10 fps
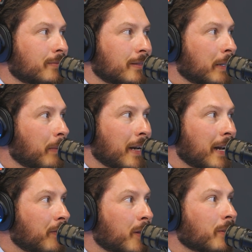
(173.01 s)
They might not
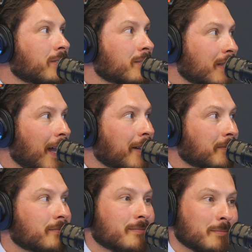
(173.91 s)
even know what's inside,
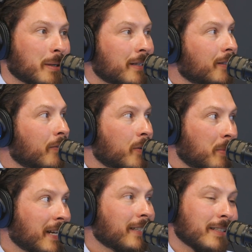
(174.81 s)
but if they're
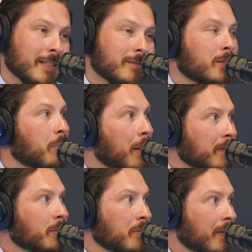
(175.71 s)
protecting it, there's probably
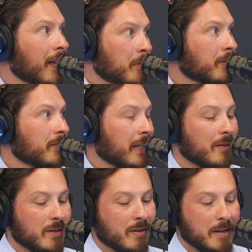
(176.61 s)
something valuable inside
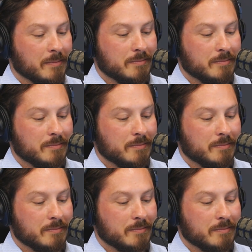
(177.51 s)
of it, right?